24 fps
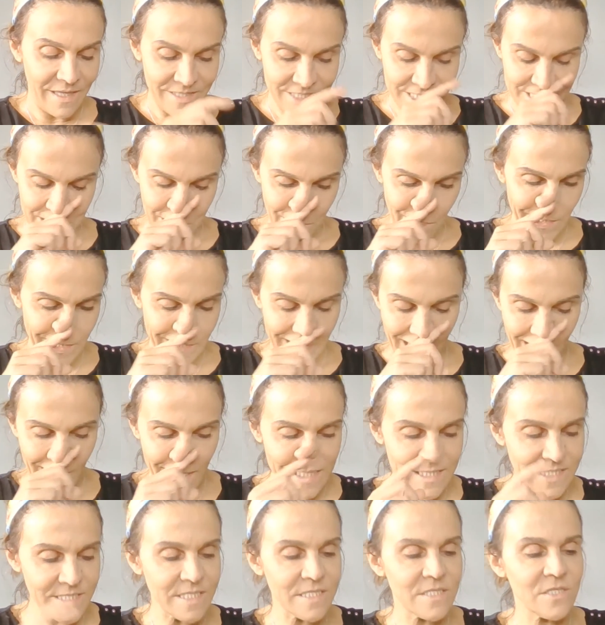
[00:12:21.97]
So it
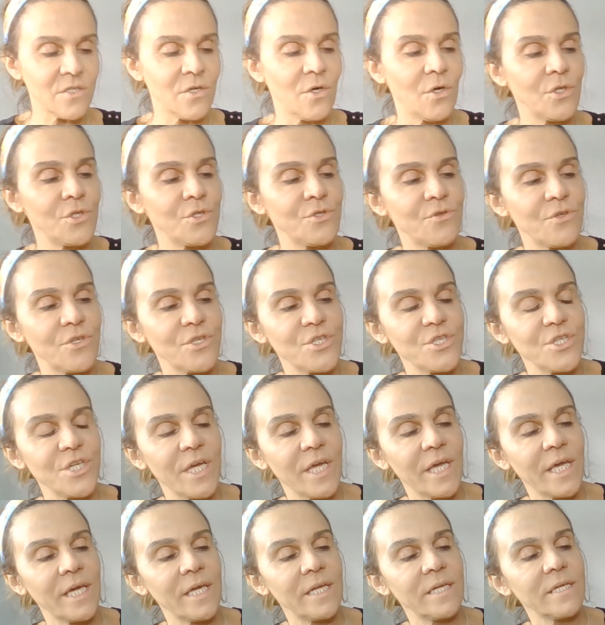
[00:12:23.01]
has this contour
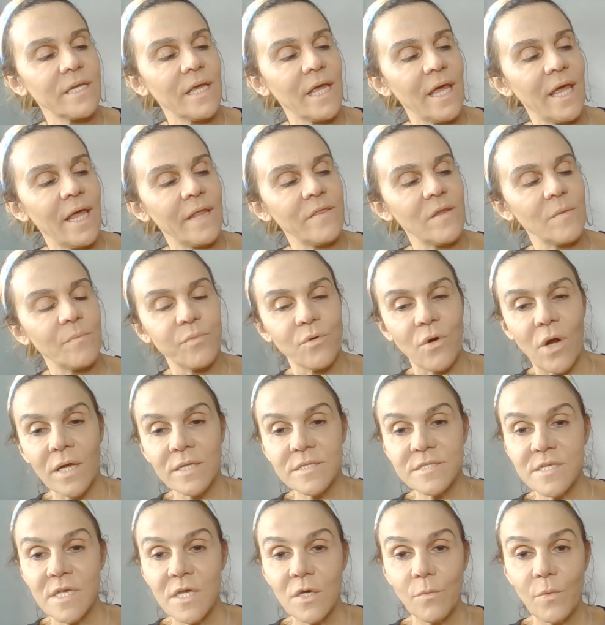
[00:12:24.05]
shade and the
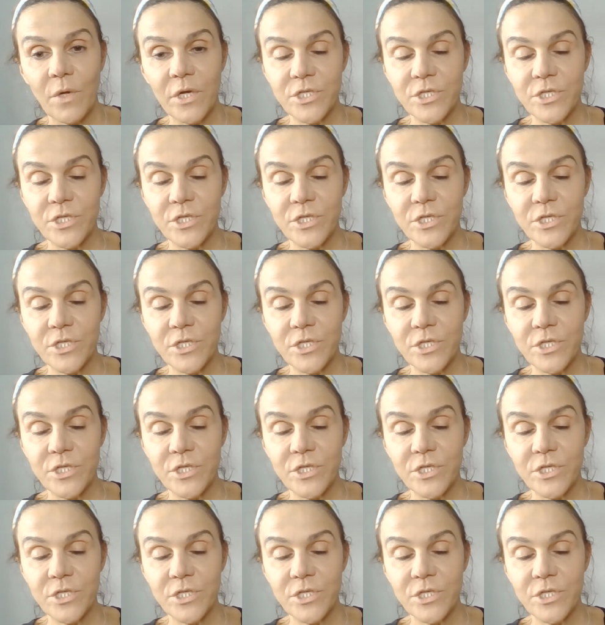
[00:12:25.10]
bronzer,